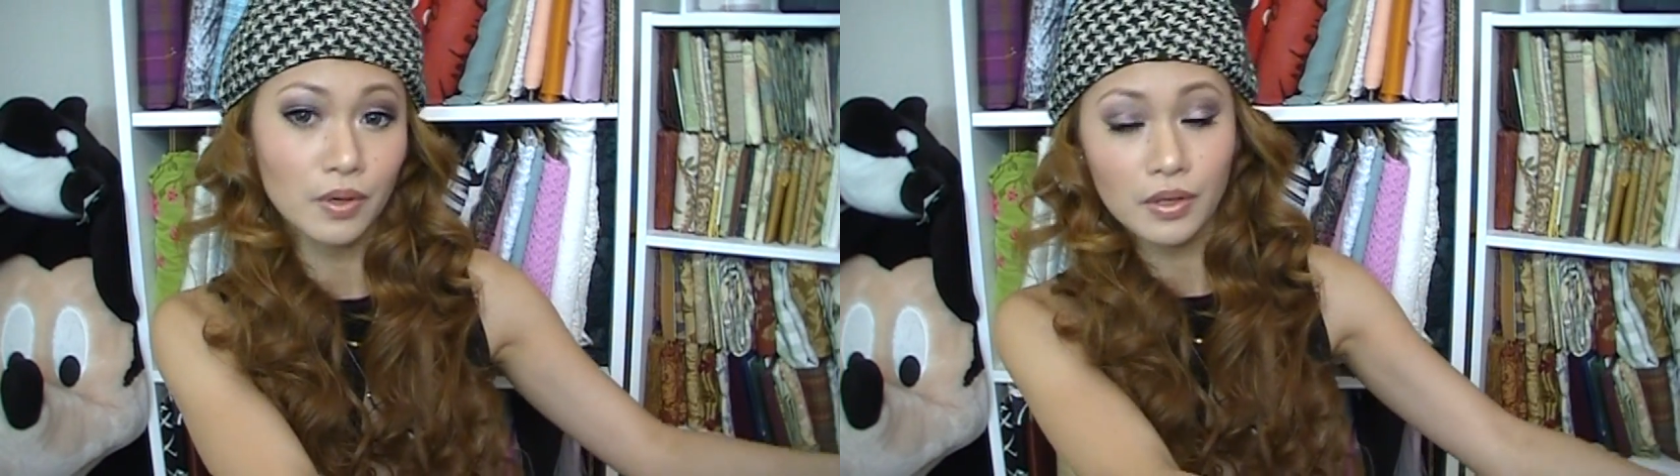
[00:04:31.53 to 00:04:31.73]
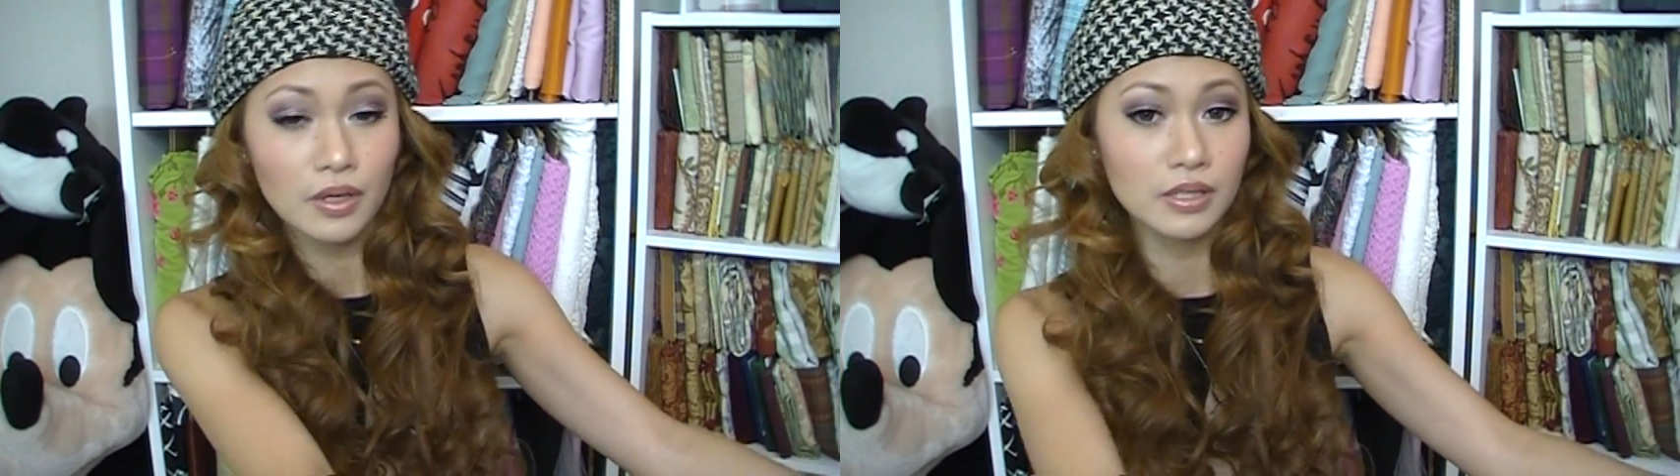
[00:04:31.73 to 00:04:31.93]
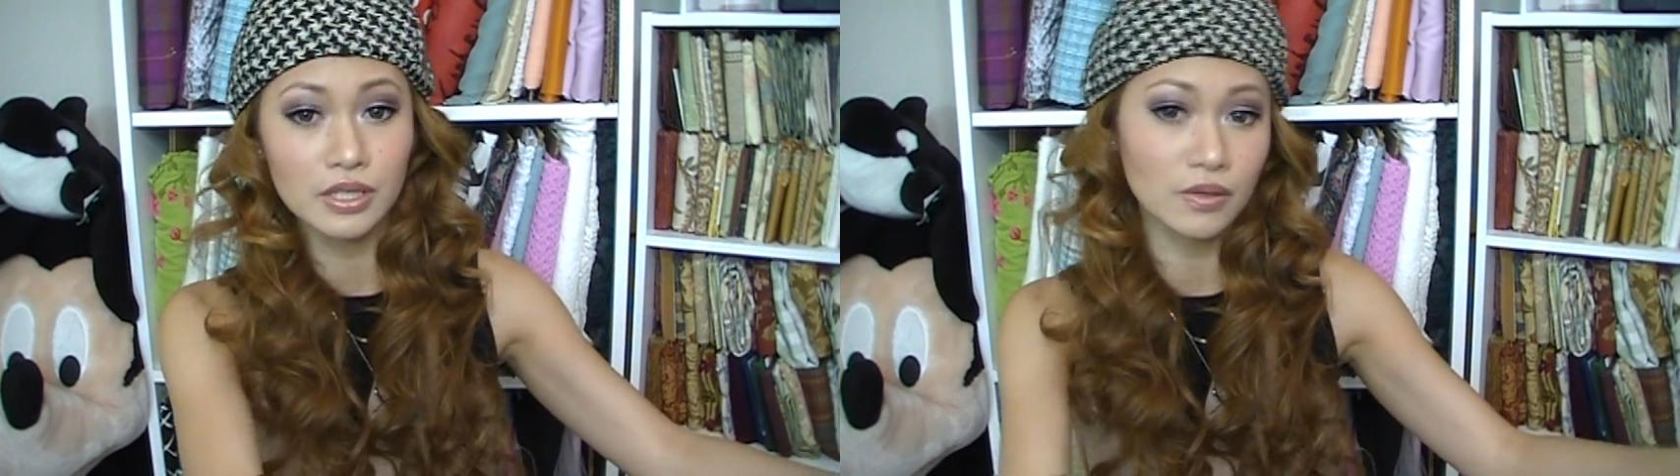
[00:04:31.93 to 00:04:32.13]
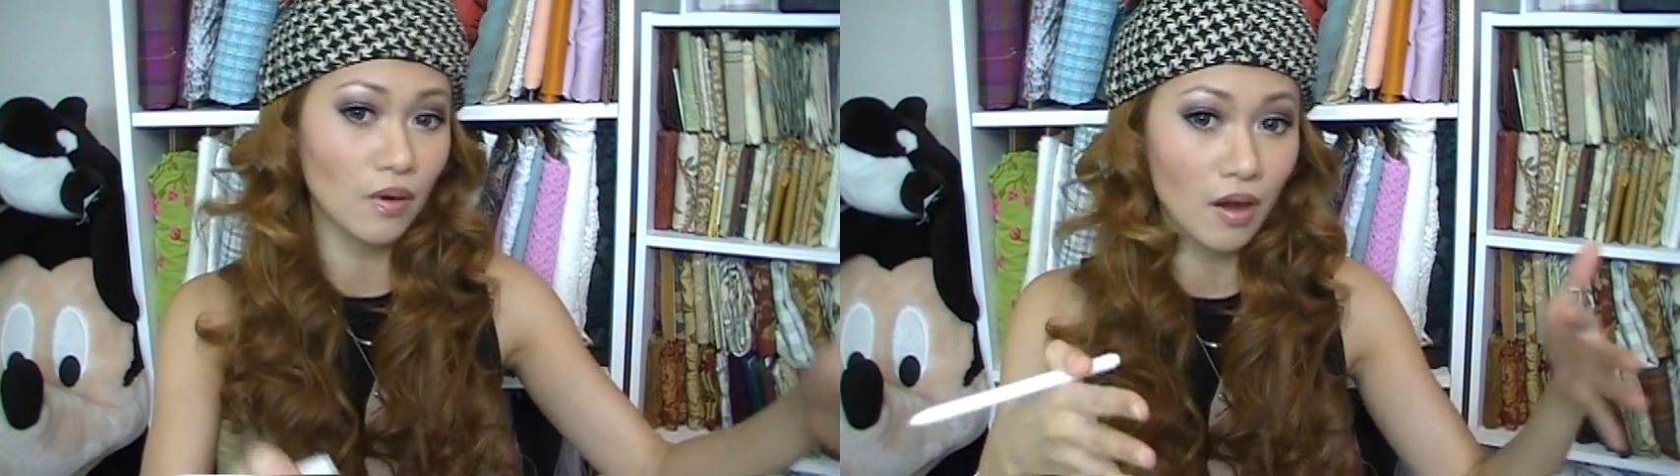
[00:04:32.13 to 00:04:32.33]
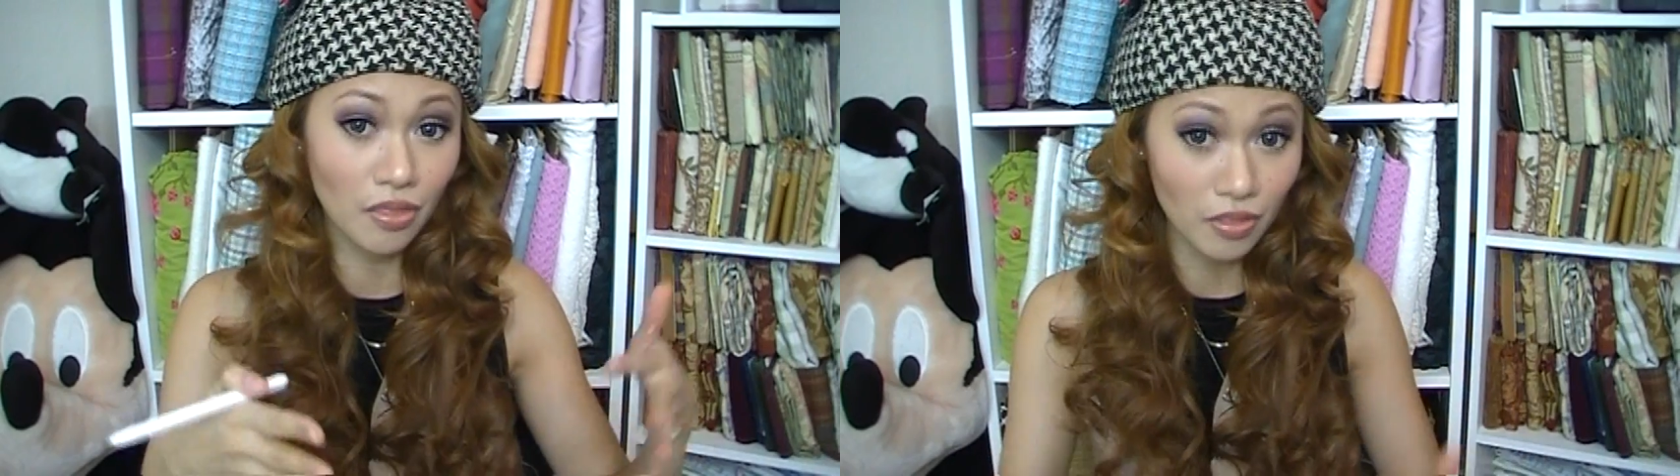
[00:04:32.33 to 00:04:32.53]
you can do
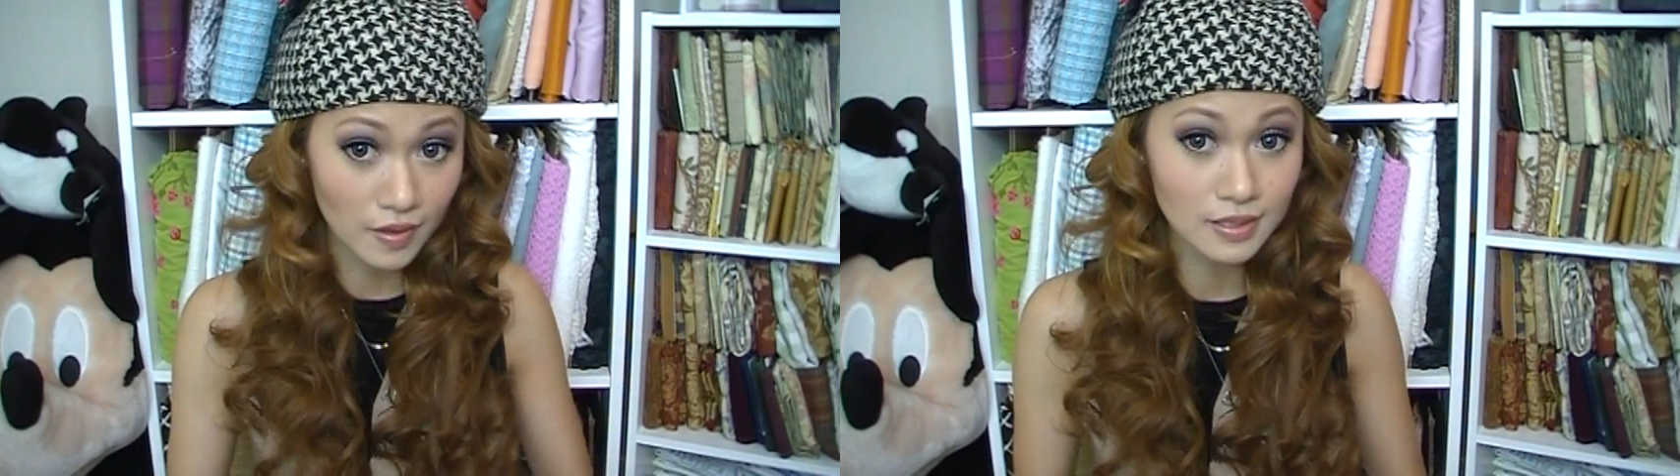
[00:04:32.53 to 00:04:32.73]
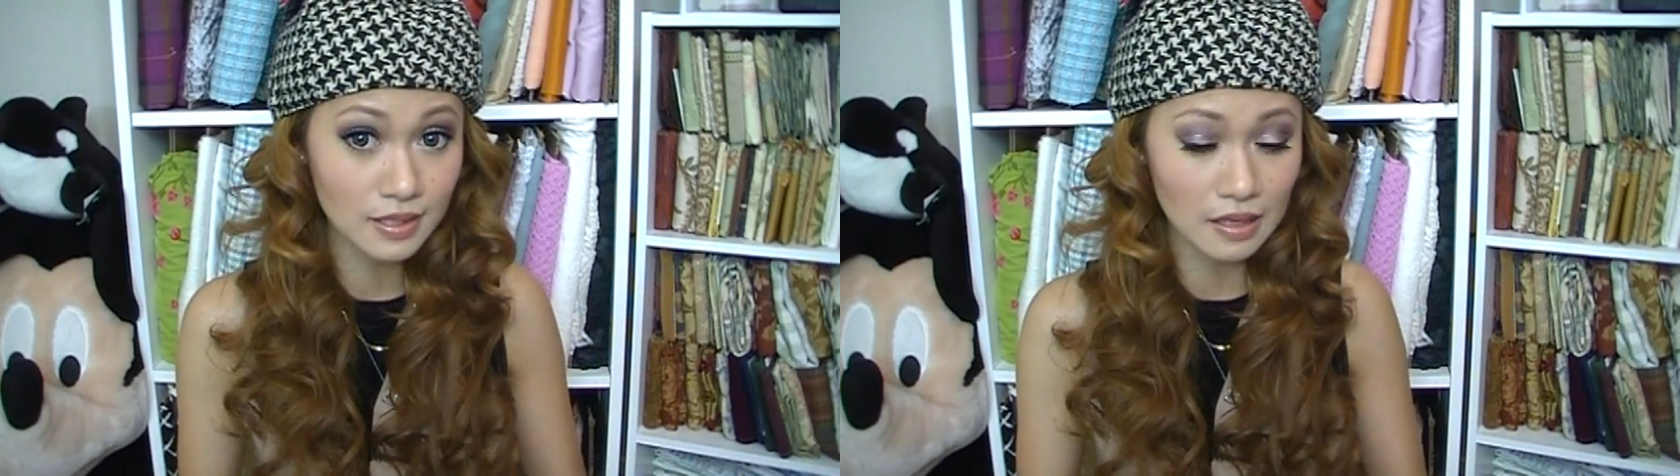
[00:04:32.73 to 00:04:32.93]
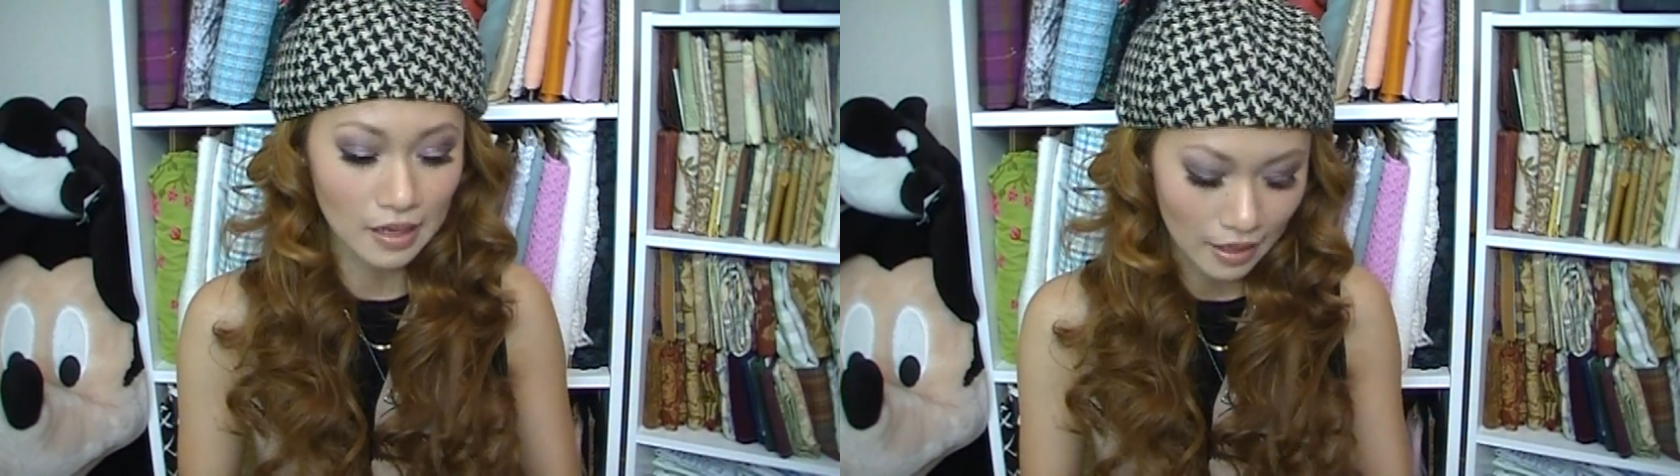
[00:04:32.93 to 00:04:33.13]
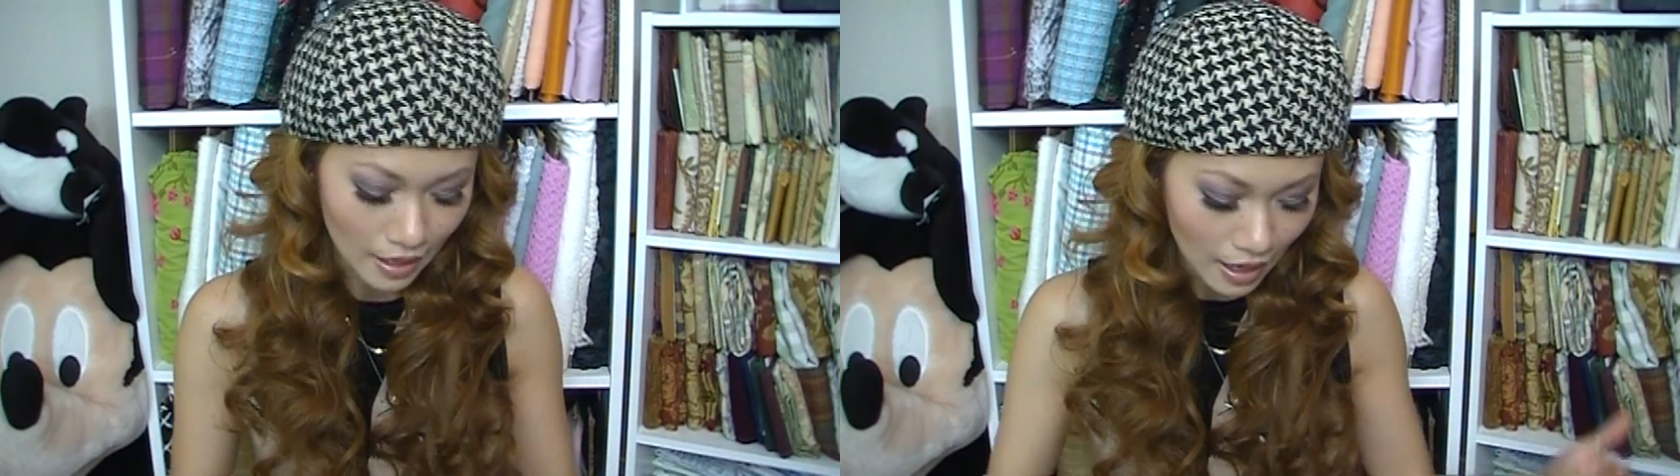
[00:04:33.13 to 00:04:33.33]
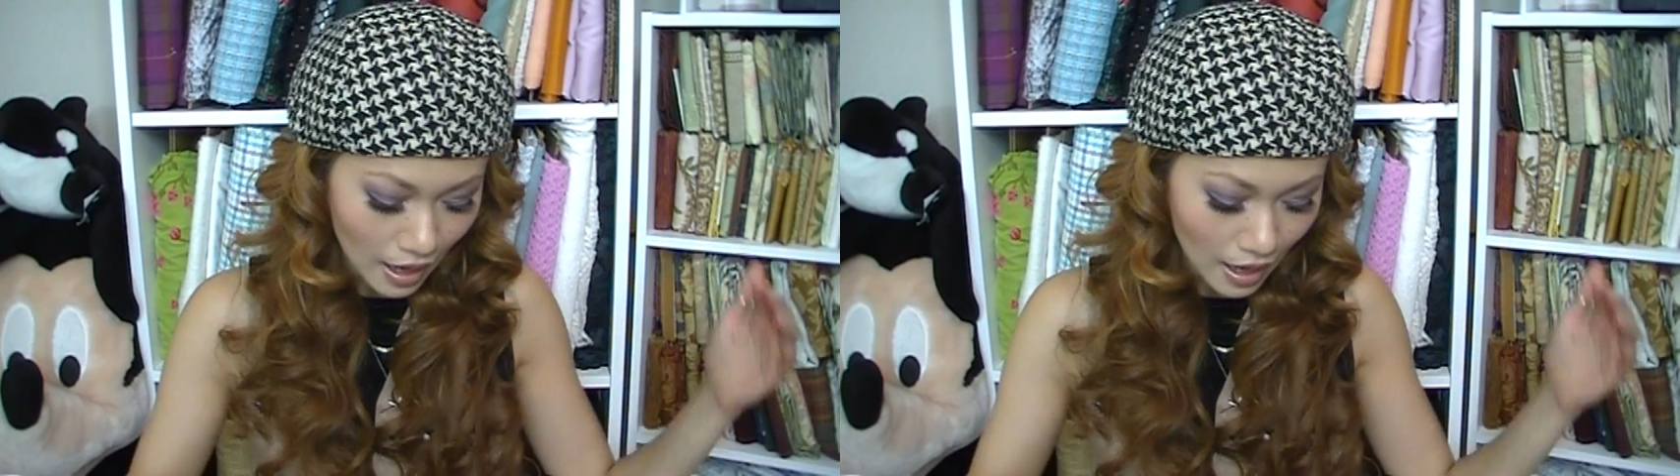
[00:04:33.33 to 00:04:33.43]
on this thing.